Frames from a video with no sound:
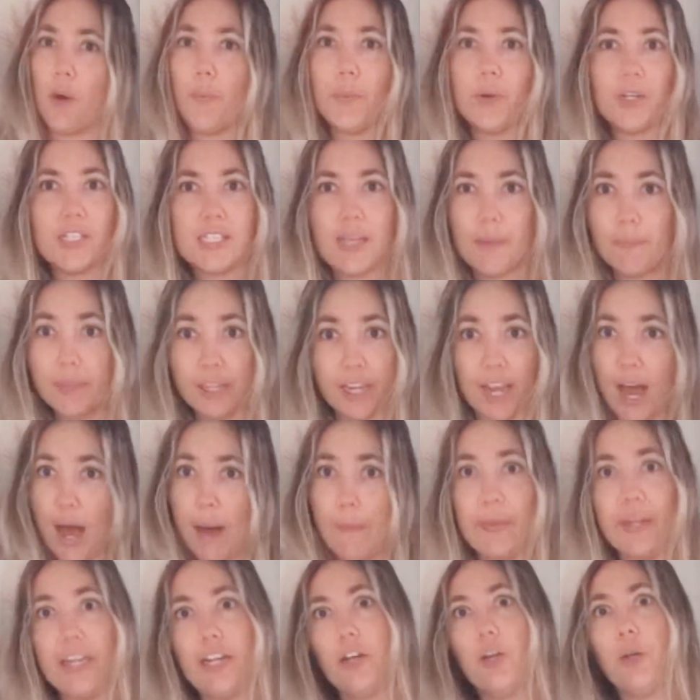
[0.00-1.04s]
put something
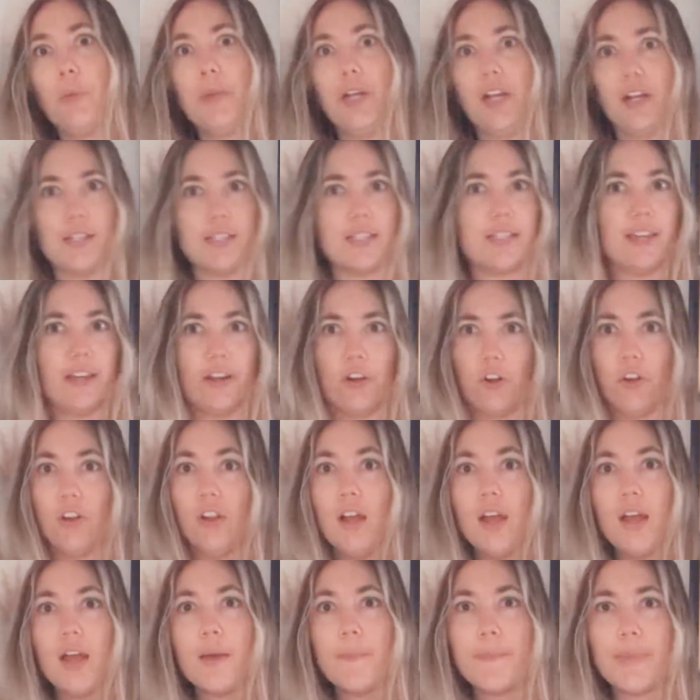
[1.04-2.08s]
up and it'll be on sale
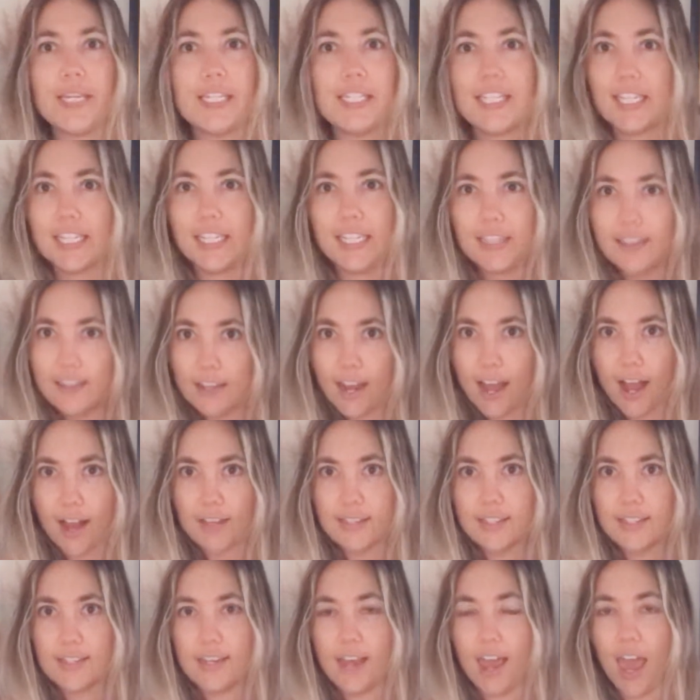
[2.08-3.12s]
basically the
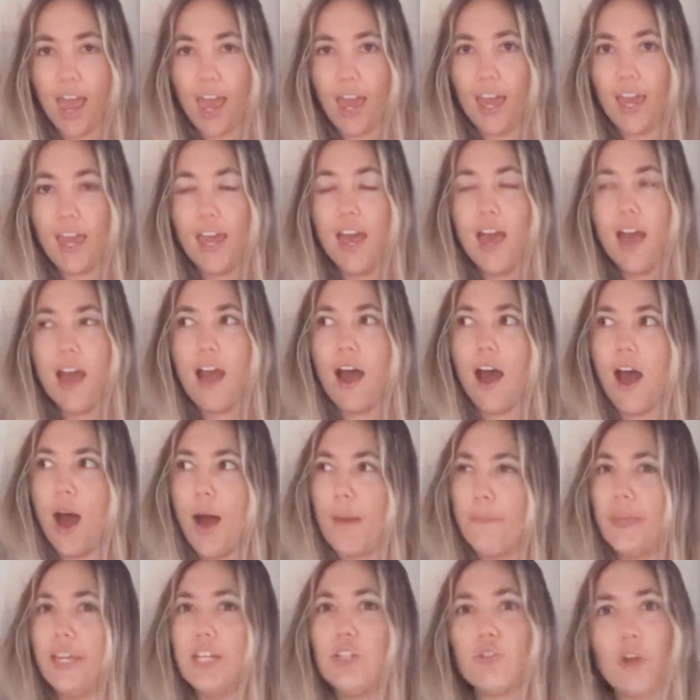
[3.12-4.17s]
next day.
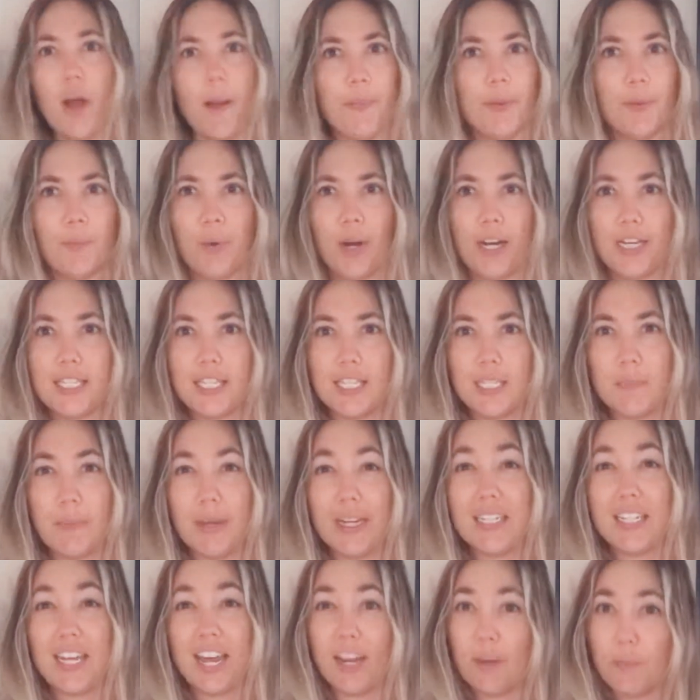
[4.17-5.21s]
They drop the prices
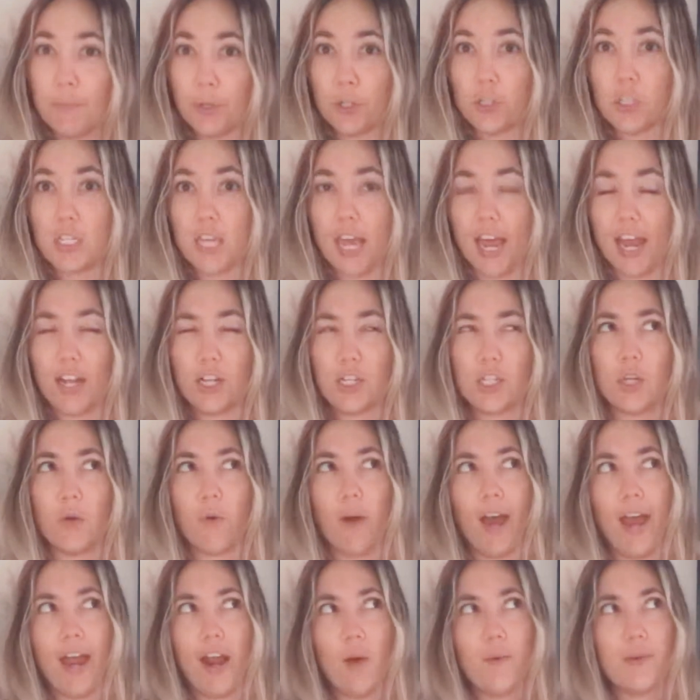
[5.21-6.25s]
by 10%. So
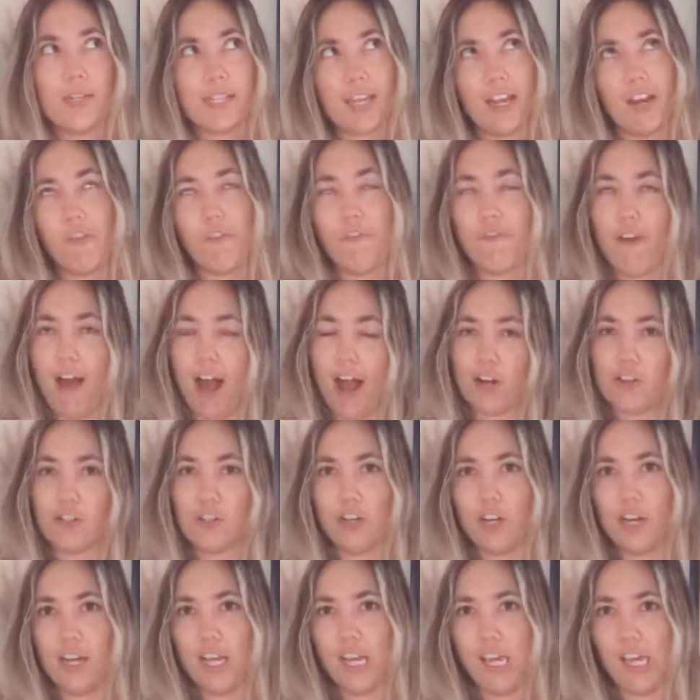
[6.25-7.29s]
I always kind of
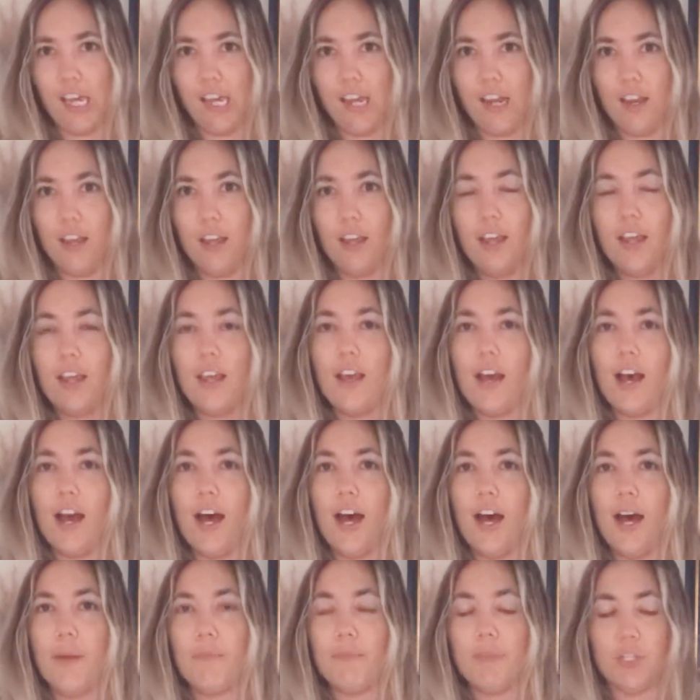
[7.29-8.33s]
factor in
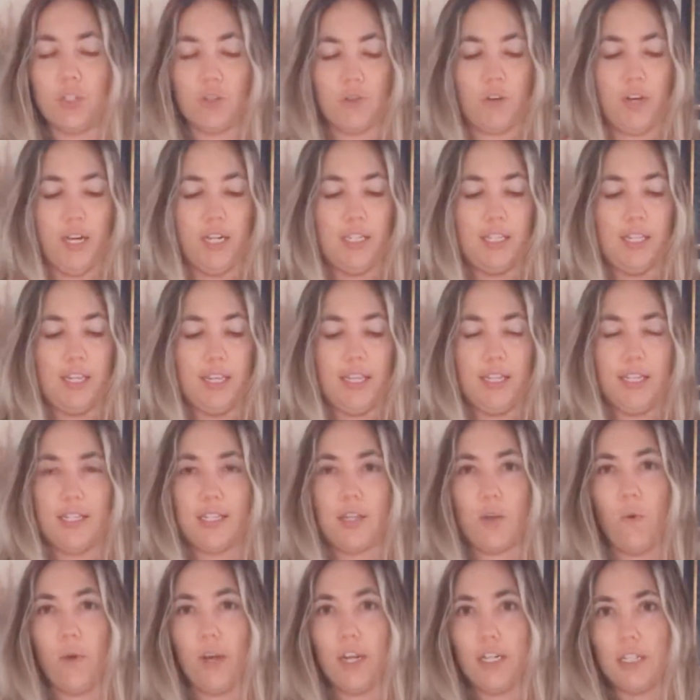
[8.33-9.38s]
that Tradesy is
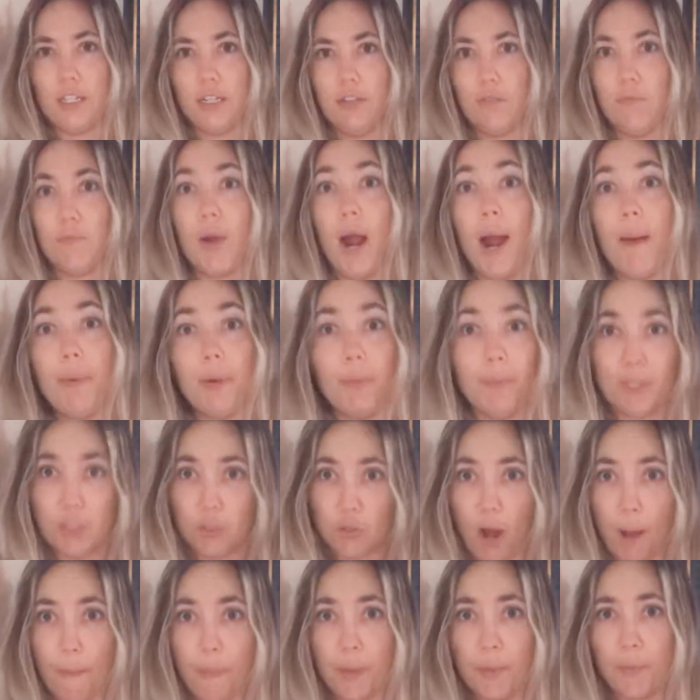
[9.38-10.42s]
going to probably
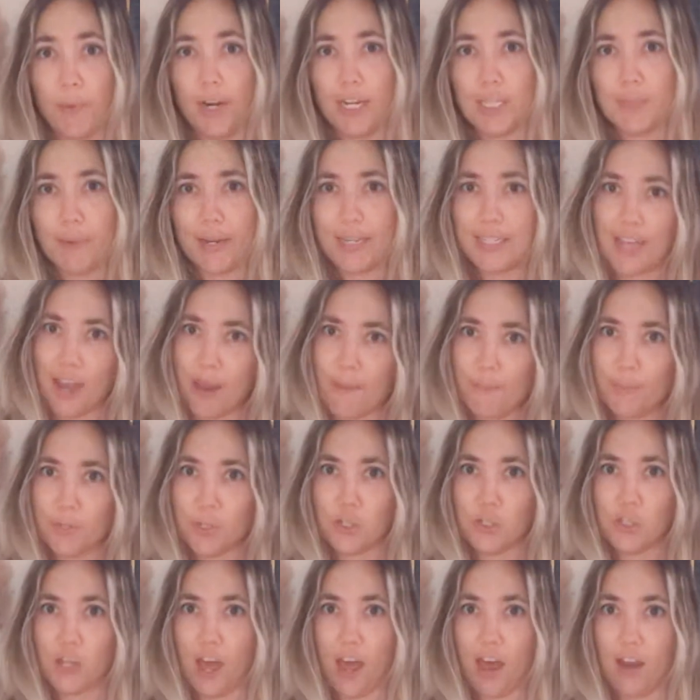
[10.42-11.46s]
drop the price by
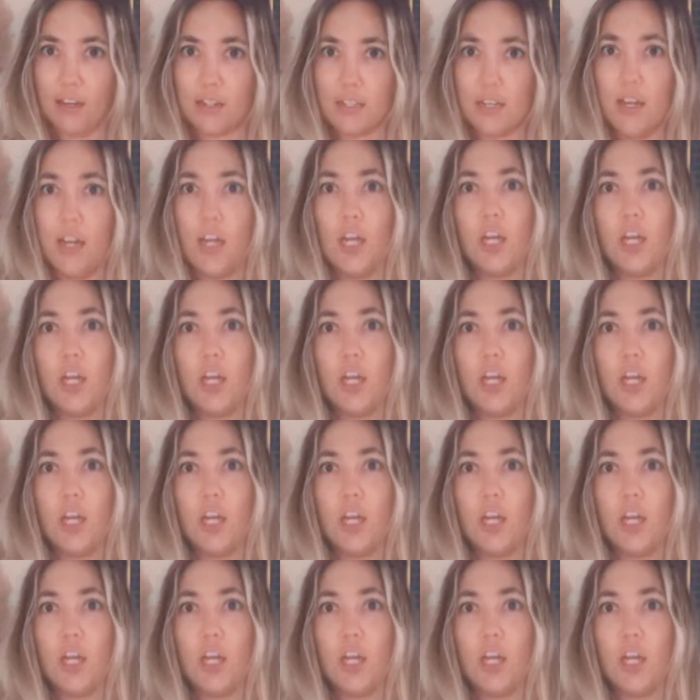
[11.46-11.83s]
10%